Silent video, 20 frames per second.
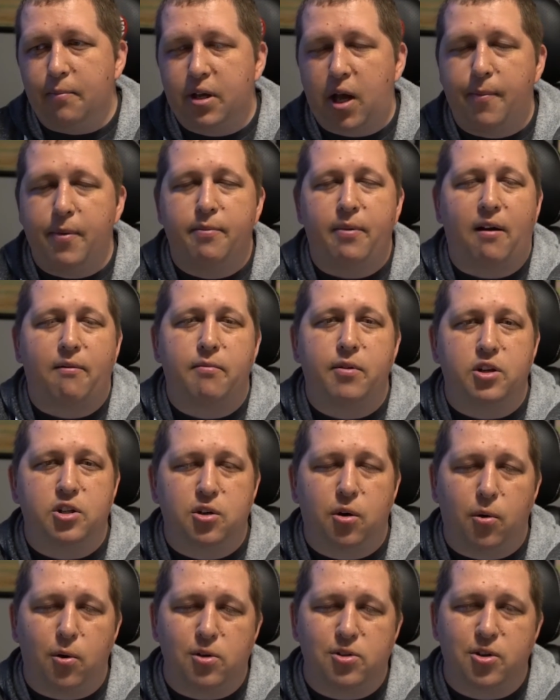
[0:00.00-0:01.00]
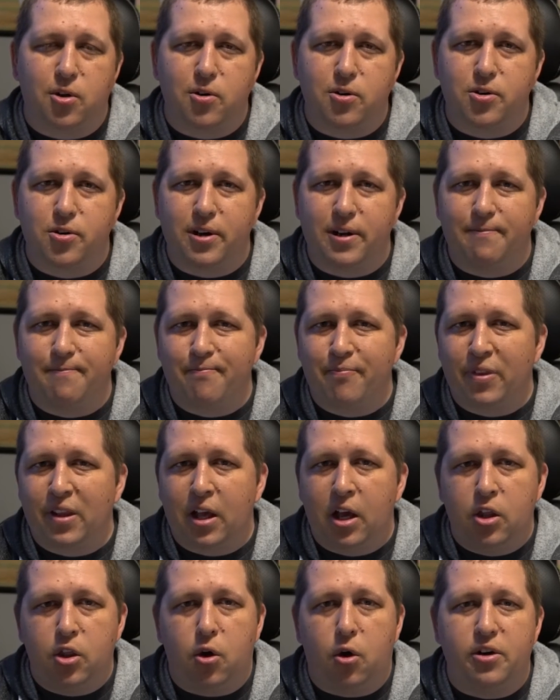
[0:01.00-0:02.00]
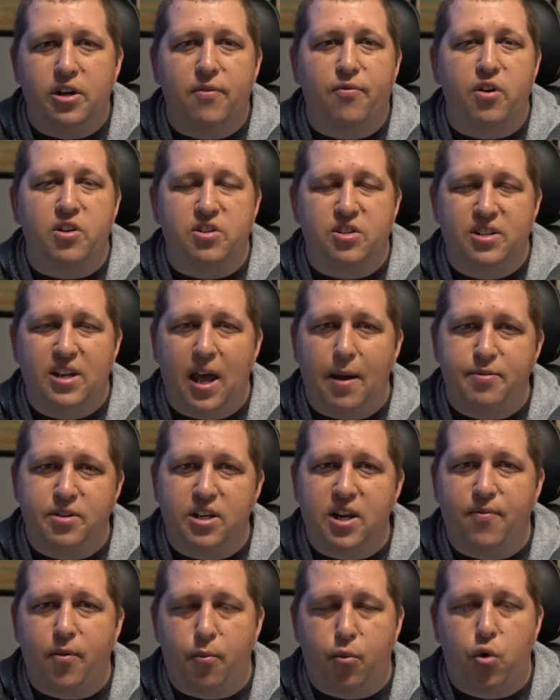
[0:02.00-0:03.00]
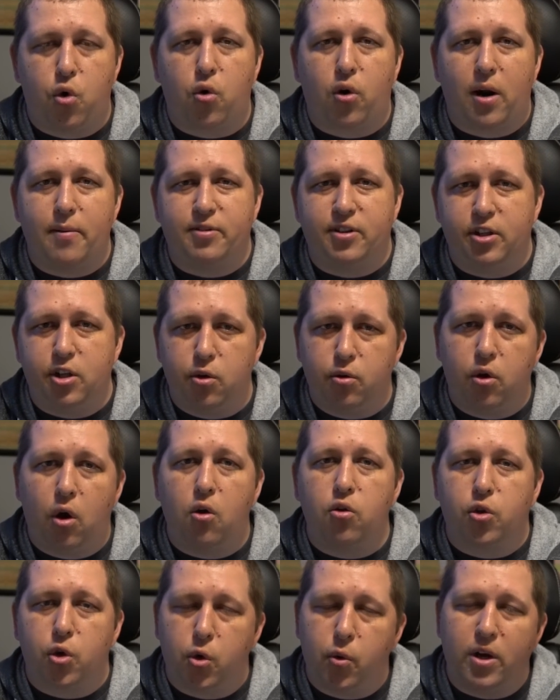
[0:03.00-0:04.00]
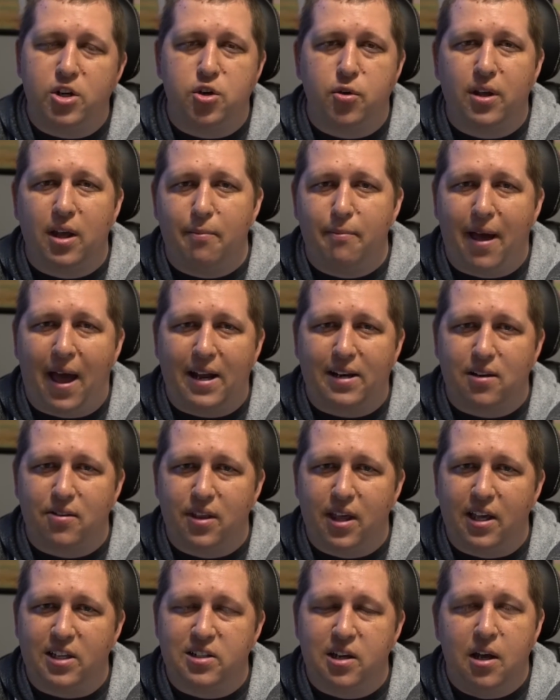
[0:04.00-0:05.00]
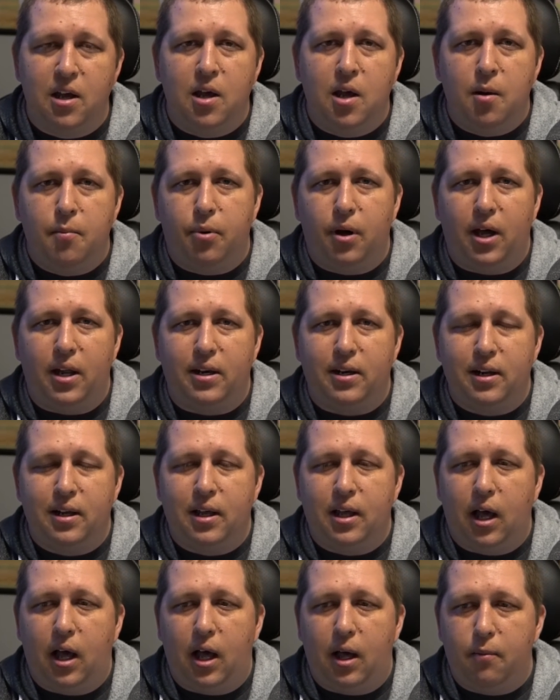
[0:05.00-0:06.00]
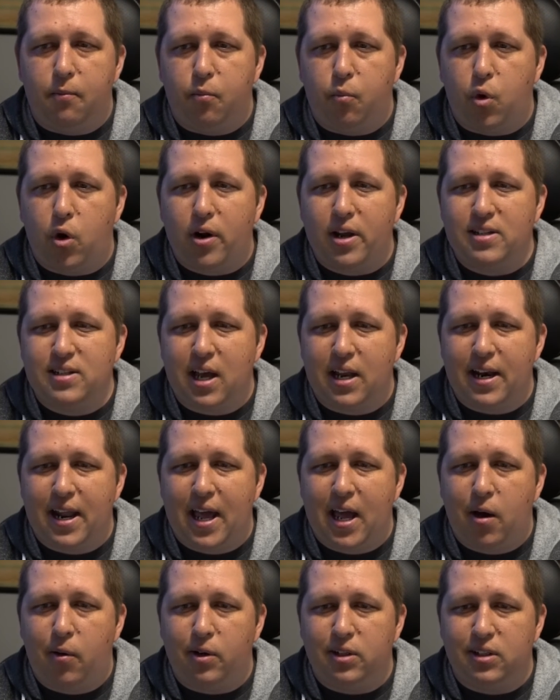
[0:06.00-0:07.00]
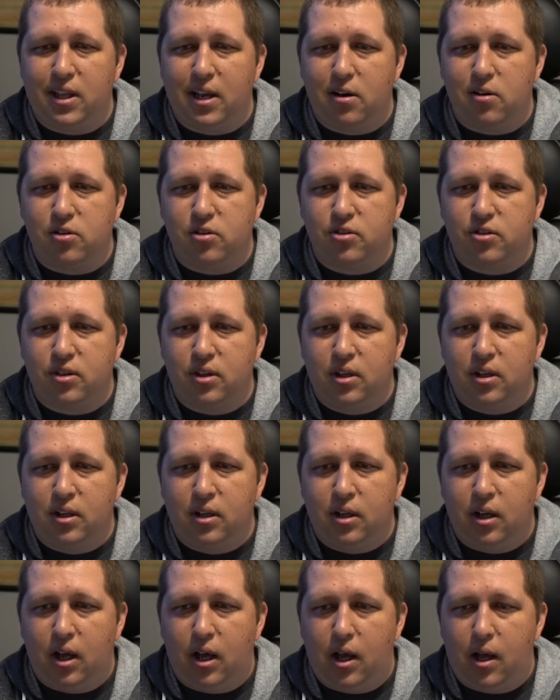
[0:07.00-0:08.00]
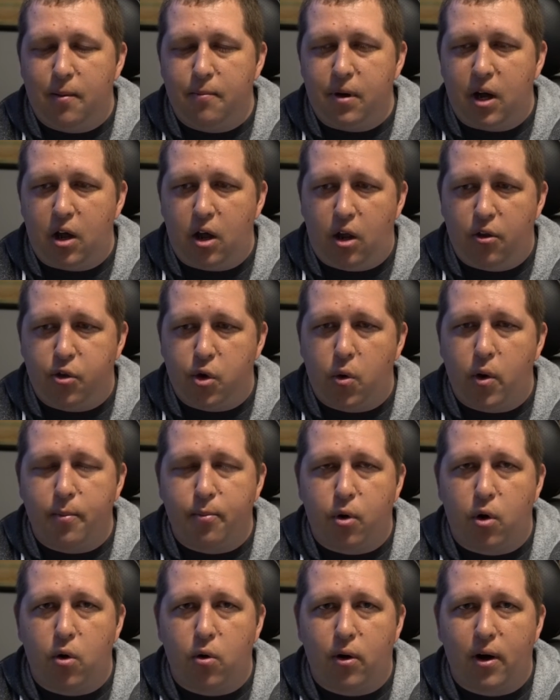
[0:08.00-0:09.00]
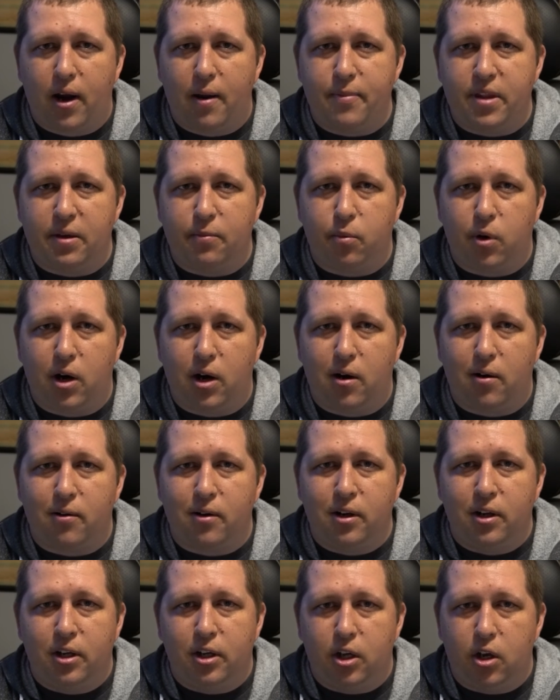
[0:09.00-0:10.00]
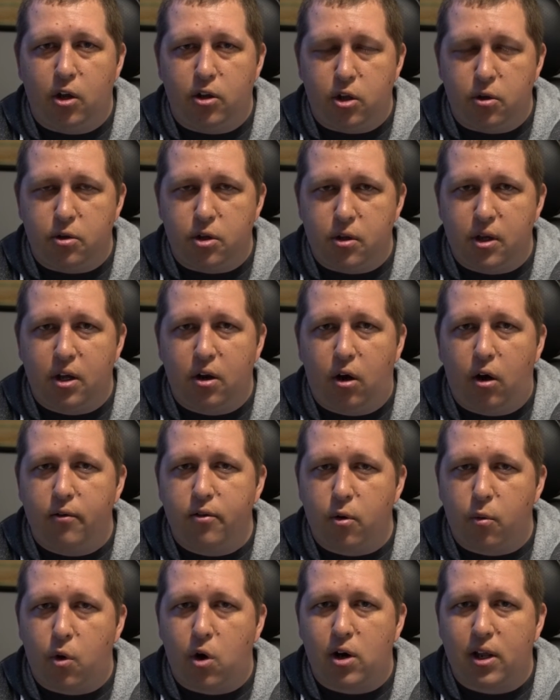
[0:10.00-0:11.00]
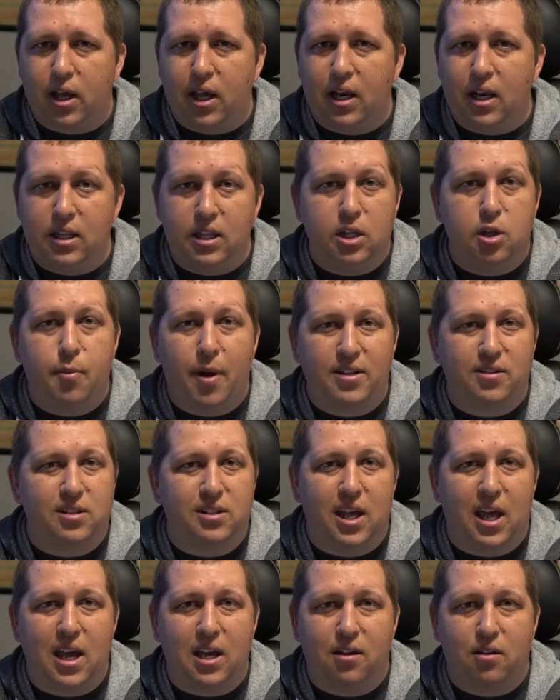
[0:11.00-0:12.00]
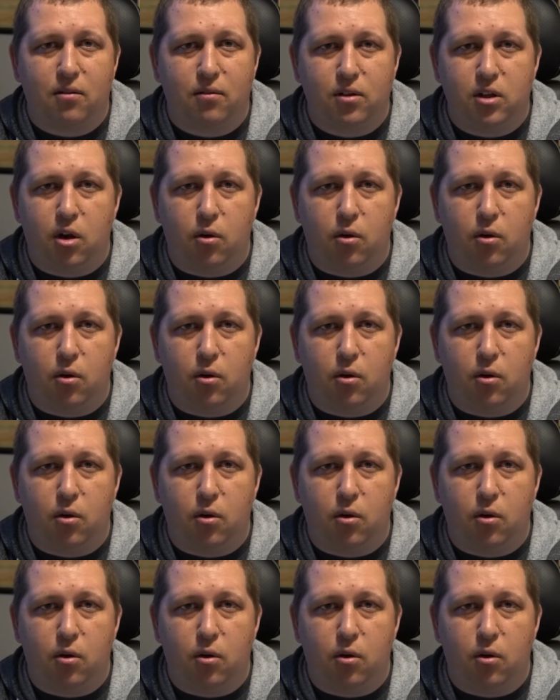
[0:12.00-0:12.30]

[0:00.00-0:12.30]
coming back from the shoulder surgery. There are different steps and different programs that you go through as you get back to things. But where he's at now is there's a throwing program where you get all of your work in, and then you basically take